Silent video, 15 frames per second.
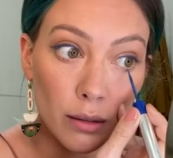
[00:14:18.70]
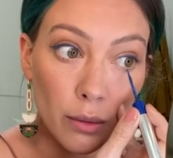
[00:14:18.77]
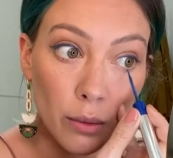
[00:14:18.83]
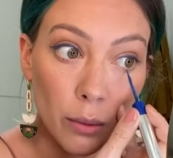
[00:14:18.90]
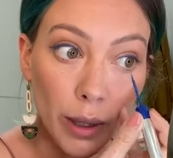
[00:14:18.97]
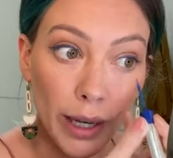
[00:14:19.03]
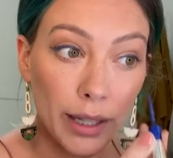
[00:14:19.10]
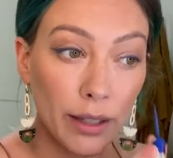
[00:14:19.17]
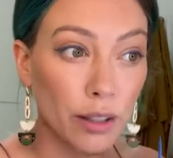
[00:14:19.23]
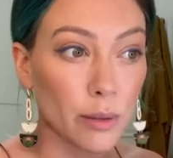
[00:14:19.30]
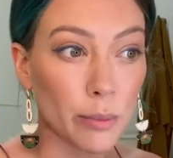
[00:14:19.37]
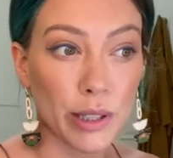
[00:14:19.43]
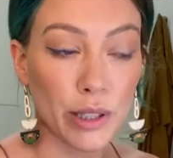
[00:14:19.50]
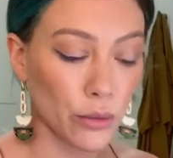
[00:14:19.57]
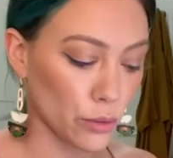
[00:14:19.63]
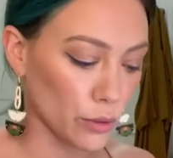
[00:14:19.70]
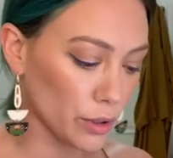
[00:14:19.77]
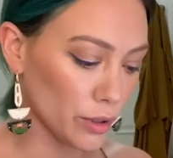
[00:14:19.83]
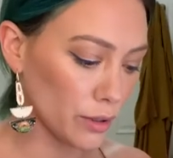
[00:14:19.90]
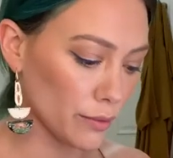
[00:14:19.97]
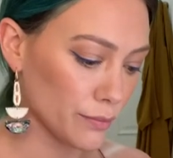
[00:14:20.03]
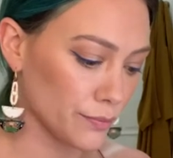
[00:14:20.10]
White could be
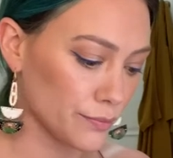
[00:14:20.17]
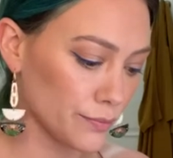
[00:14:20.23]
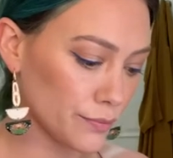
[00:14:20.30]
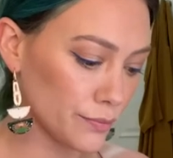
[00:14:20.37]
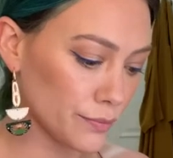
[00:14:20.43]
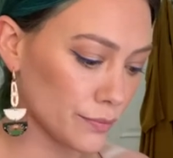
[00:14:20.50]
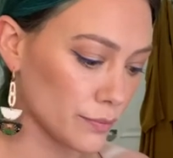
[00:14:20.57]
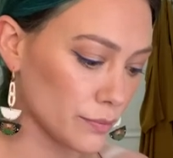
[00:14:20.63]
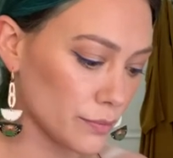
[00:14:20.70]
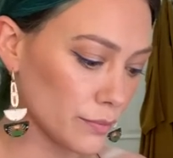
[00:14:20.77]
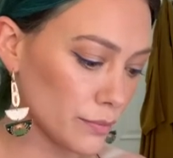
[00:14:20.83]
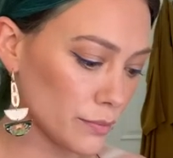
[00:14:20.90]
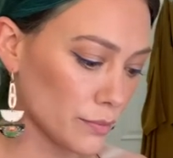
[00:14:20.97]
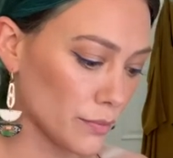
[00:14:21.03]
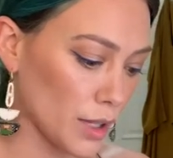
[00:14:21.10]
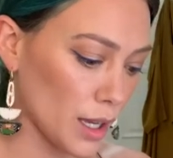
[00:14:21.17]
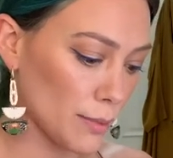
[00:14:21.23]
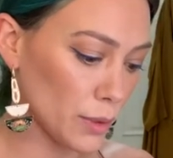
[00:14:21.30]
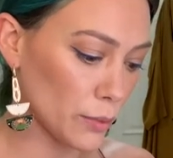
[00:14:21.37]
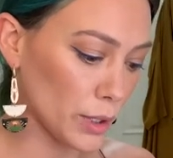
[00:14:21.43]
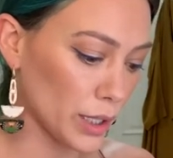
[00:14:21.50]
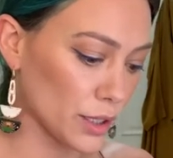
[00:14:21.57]
cool. I've
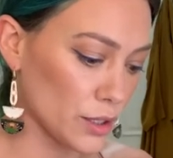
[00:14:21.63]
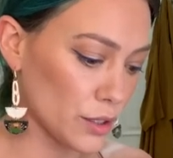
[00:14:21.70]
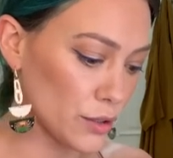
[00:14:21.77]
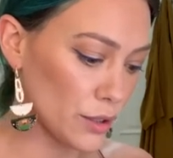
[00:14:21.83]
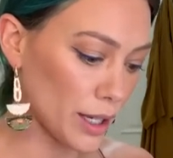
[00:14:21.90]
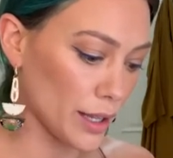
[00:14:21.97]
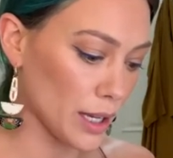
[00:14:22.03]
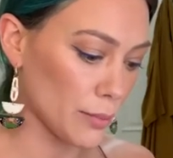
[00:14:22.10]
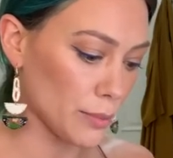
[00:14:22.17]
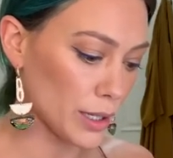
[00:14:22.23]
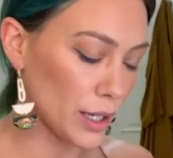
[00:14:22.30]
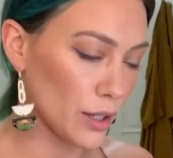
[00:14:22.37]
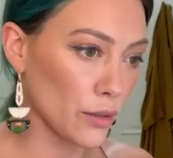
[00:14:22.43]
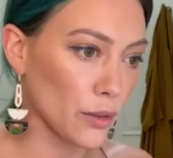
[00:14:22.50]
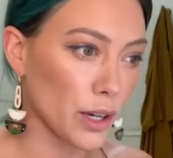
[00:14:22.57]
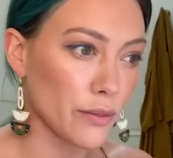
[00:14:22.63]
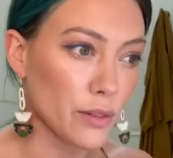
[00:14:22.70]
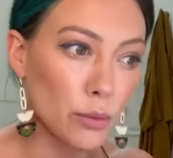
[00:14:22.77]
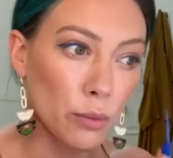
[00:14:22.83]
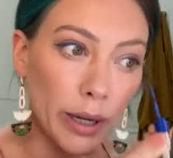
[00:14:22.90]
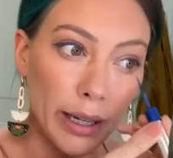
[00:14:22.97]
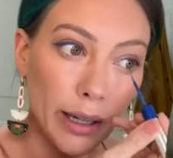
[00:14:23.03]
been wanting to try that, but I don't have a
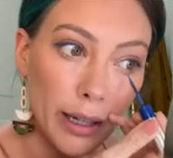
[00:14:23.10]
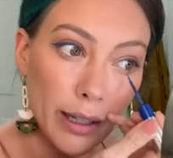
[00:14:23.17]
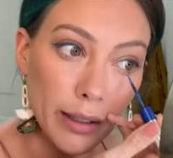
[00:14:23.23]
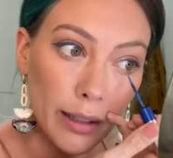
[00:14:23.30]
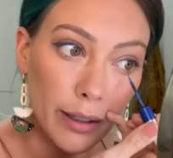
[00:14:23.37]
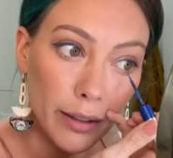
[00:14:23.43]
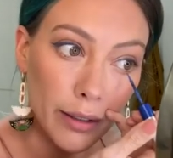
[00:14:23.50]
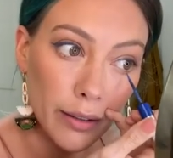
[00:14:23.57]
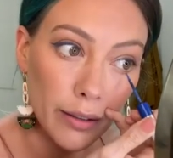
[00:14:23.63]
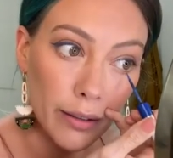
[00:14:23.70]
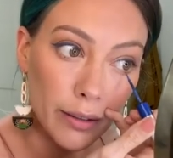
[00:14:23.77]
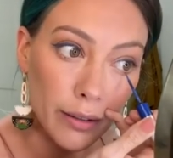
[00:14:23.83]
white eyeliner.